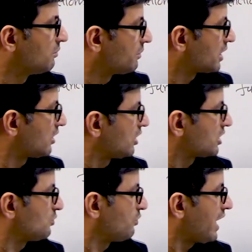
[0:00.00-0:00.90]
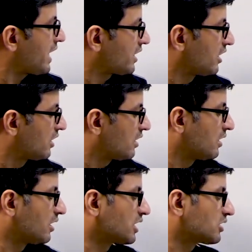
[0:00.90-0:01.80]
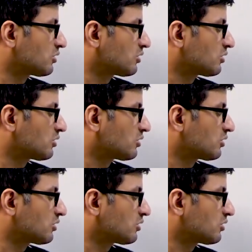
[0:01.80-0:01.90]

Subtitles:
because vector does